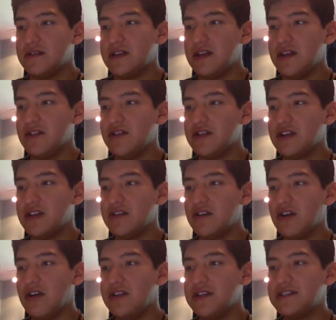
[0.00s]
Yeah, looking
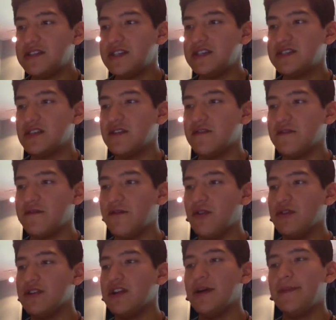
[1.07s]
on the seats that are
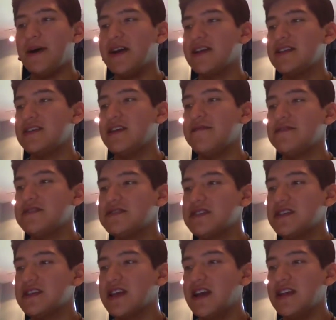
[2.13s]
folding up, I can definitely
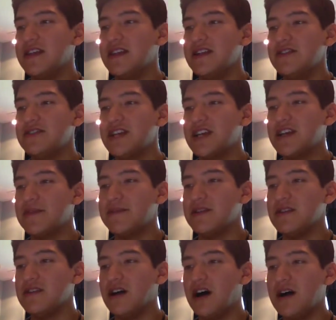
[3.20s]
see again they're taking up a
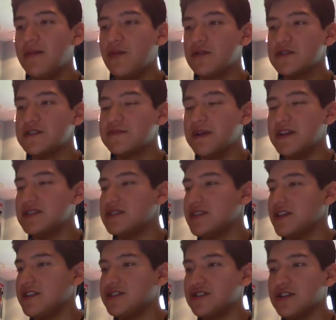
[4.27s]
lot more space than
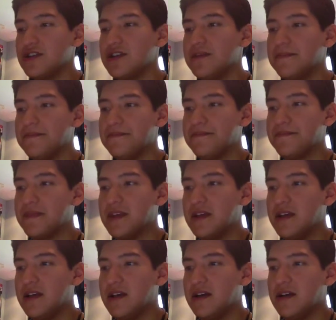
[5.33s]
they should.
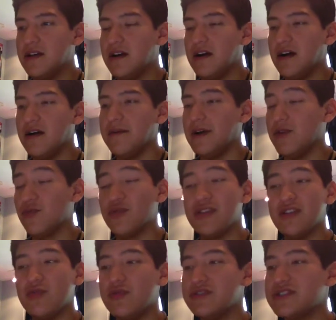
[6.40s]
I
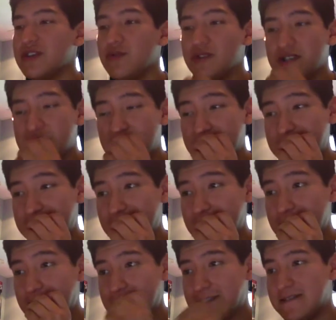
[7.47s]
really wish they would have changed
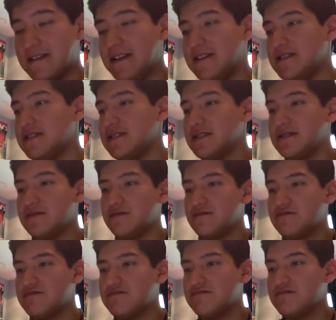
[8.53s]
that. That's
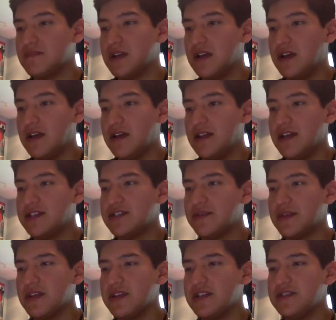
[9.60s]

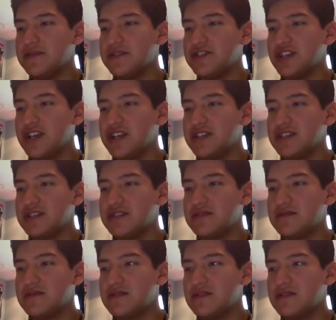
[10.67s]
something that needs to be changed.
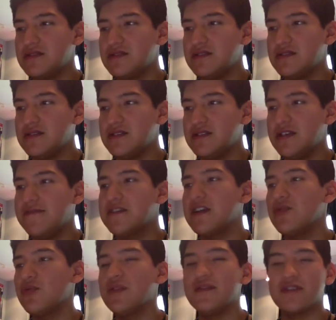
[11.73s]
You have to
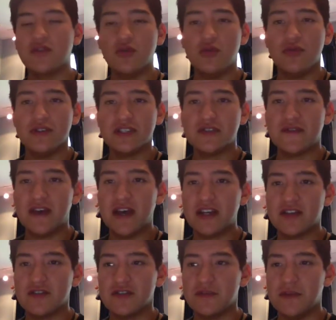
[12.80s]
get rid of the coolness
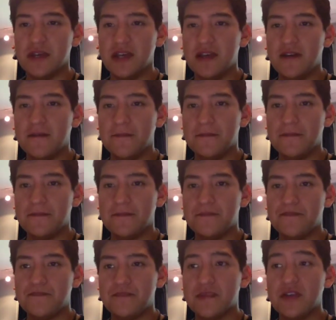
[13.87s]
factor to be
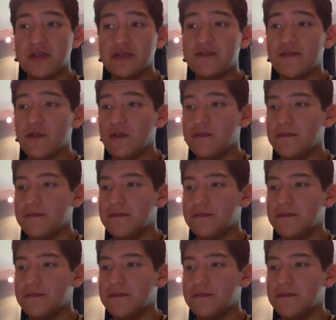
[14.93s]
useful.